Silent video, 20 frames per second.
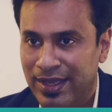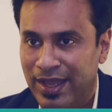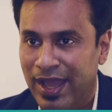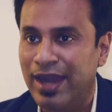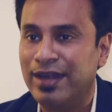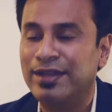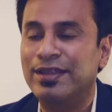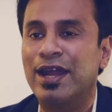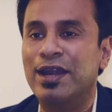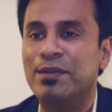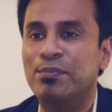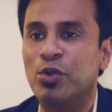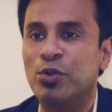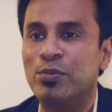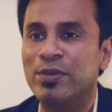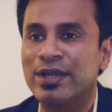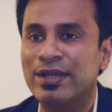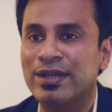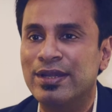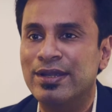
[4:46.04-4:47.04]
At that
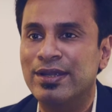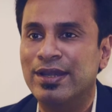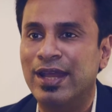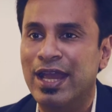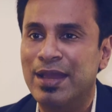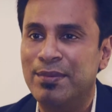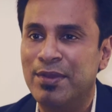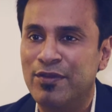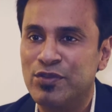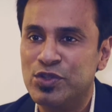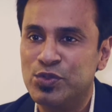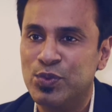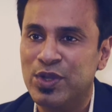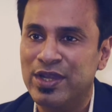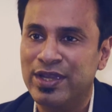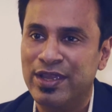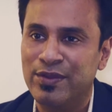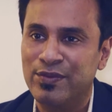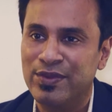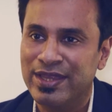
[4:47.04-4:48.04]
moment in time, I was
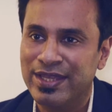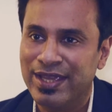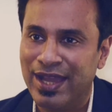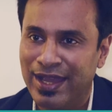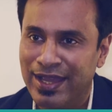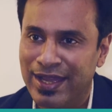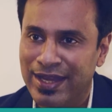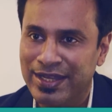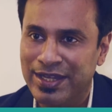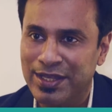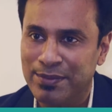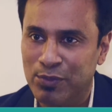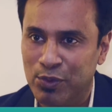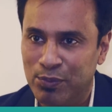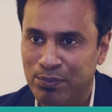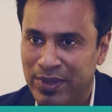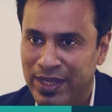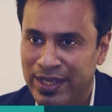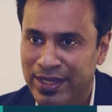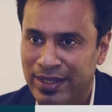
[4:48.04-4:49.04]
working with the IIT
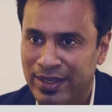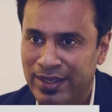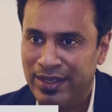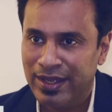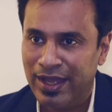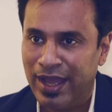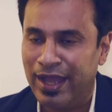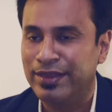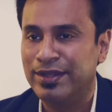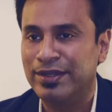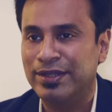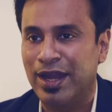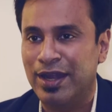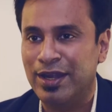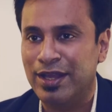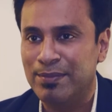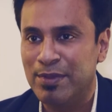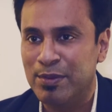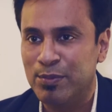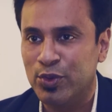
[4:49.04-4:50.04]
Mumbai and the
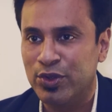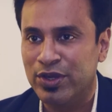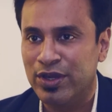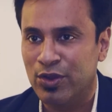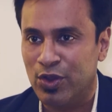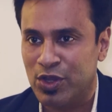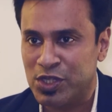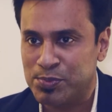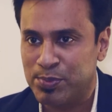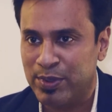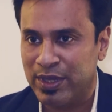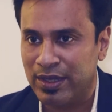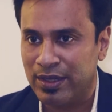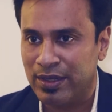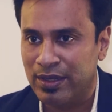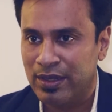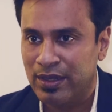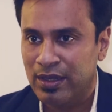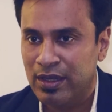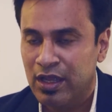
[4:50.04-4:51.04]
Tata Memorial Hospital.
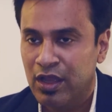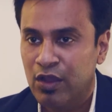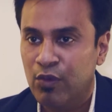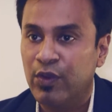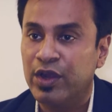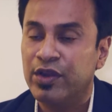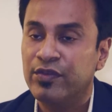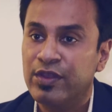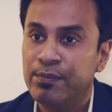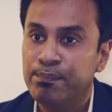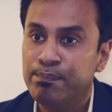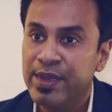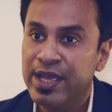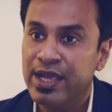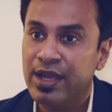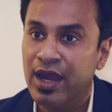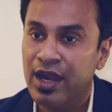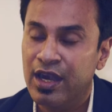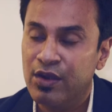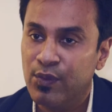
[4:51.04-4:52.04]
One of the
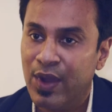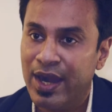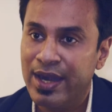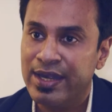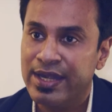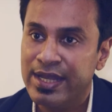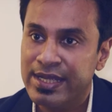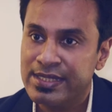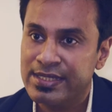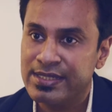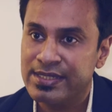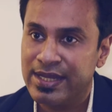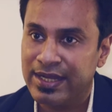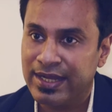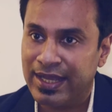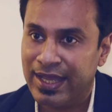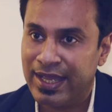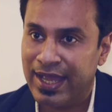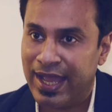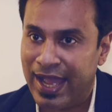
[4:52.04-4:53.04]
big advantages that
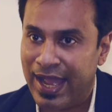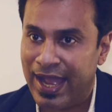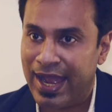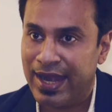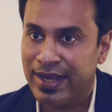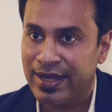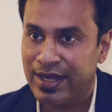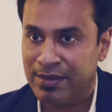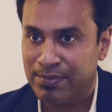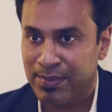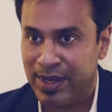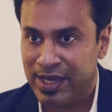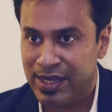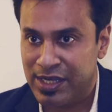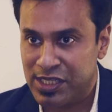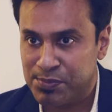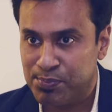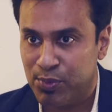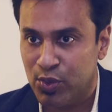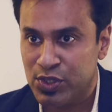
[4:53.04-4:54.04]
I had at my
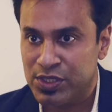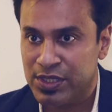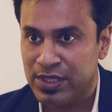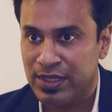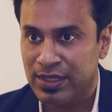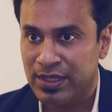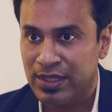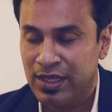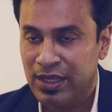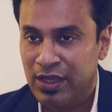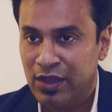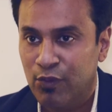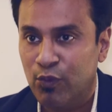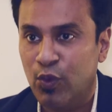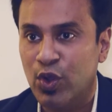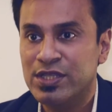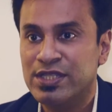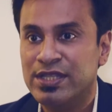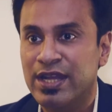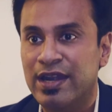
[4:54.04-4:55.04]
disposal
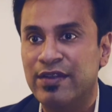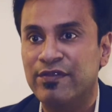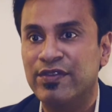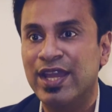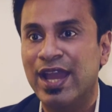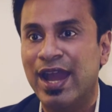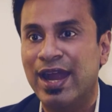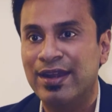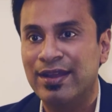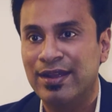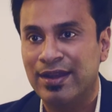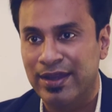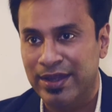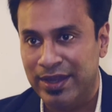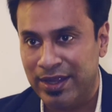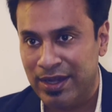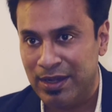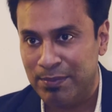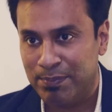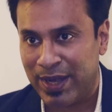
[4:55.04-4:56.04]
was that we had a
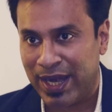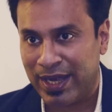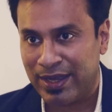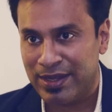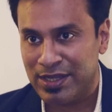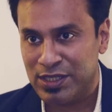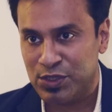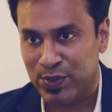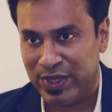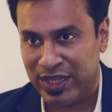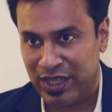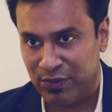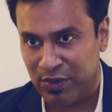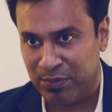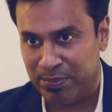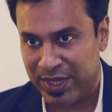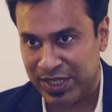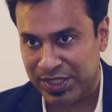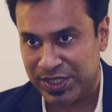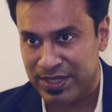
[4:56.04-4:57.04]
clinical practice where there were
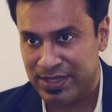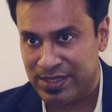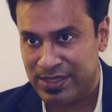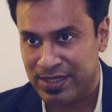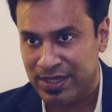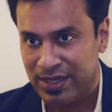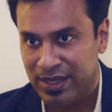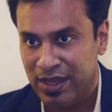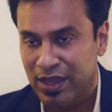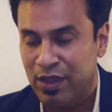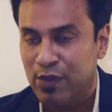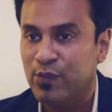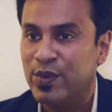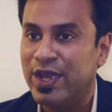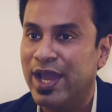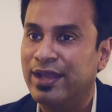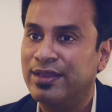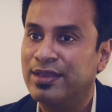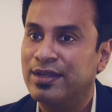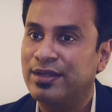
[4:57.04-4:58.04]
patients. We
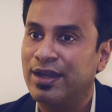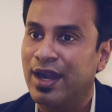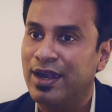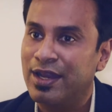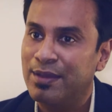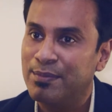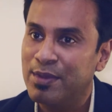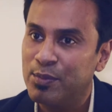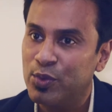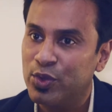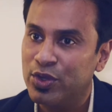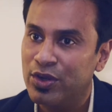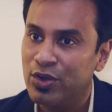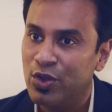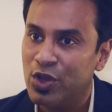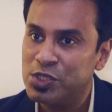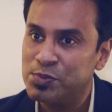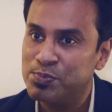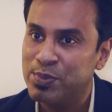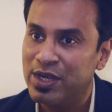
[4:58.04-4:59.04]
had the Tata Memorial
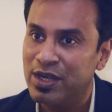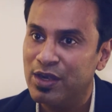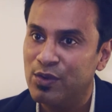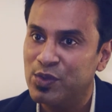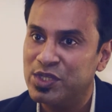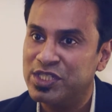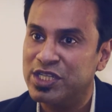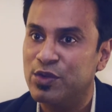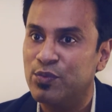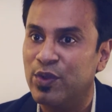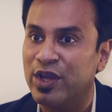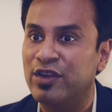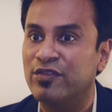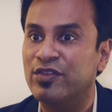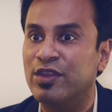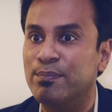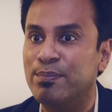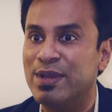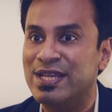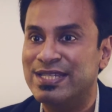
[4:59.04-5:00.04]
Hospital, which had one of
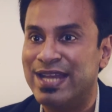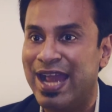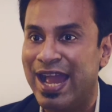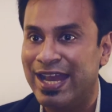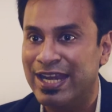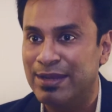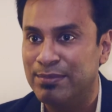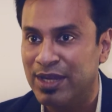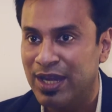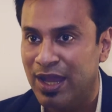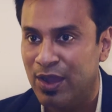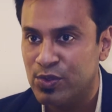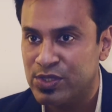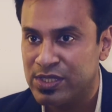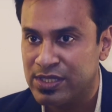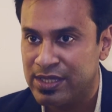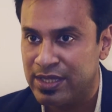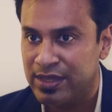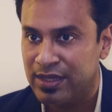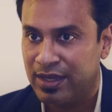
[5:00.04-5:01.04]
the best animal
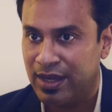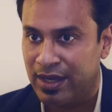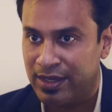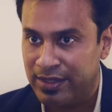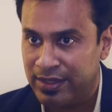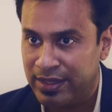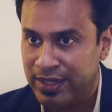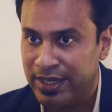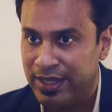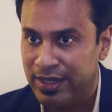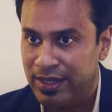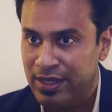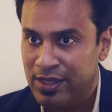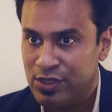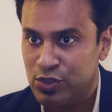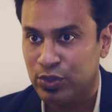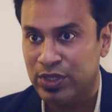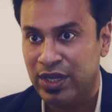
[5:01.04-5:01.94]
houses in the country so